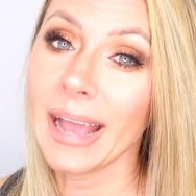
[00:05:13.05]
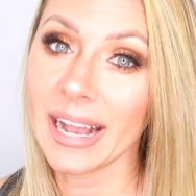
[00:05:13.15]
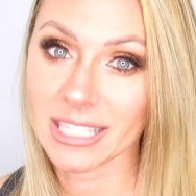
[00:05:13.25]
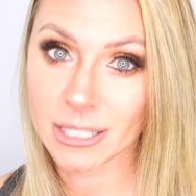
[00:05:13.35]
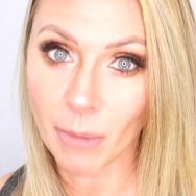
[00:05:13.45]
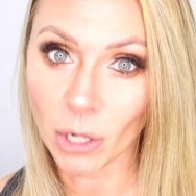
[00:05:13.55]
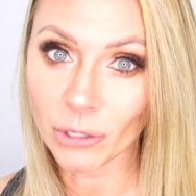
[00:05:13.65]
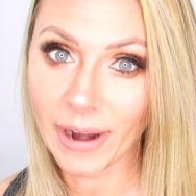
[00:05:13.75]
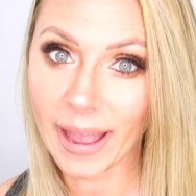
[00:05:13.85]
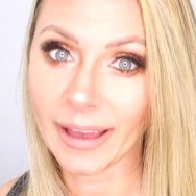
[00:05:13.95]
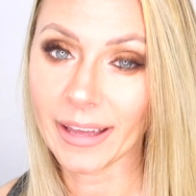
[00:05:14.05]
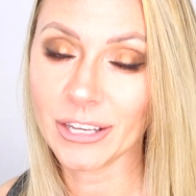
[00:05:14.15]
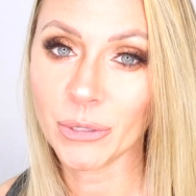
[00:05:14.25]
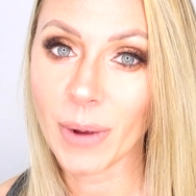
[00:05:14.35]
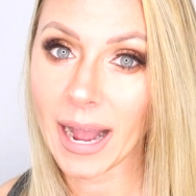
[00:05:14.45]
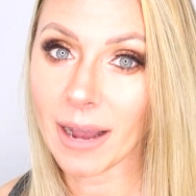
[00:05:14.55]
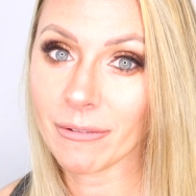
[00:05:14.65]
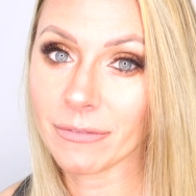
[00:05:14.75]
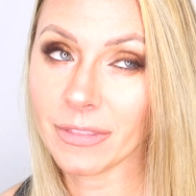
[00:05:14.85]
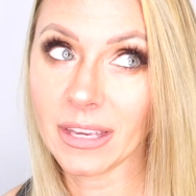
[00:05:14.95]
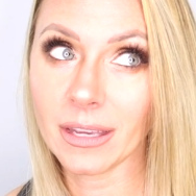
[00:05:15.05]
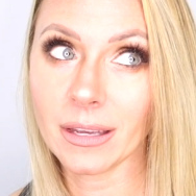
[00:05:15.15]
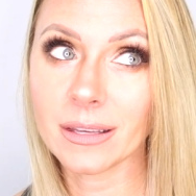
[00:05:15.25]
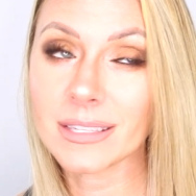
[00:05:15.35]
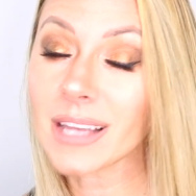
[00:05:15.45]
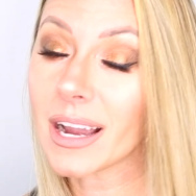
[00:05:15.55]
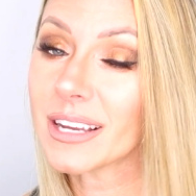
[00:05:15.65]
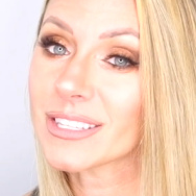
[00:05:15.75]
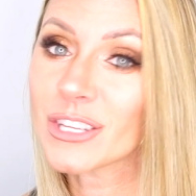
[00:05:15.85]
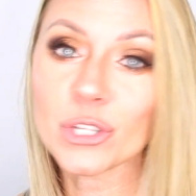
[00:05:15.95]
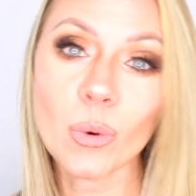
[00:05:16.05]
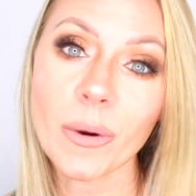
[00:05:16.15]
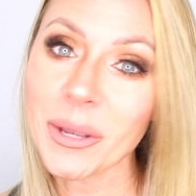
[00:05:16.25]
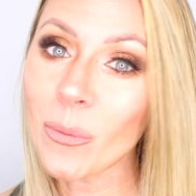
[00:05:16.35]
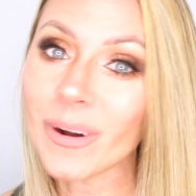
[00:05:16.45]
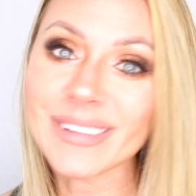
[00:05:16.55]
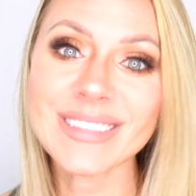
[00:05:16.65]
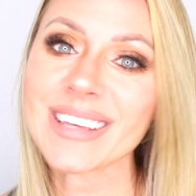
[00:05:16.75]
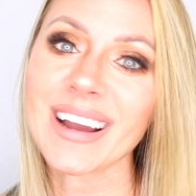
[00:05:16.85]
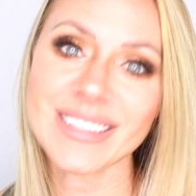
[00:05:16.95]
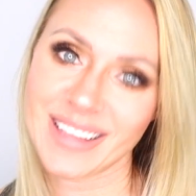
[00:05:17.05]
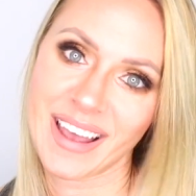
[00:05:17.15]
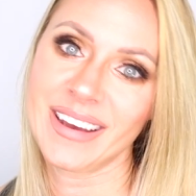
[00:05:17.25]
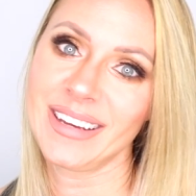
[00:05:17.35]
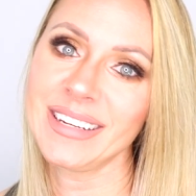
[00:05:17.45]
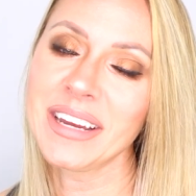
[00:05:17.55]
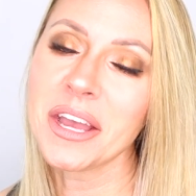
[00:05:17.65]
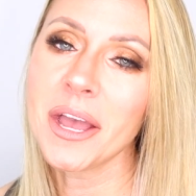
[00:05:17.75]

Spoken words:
a smaller head, you have the size 21 size head,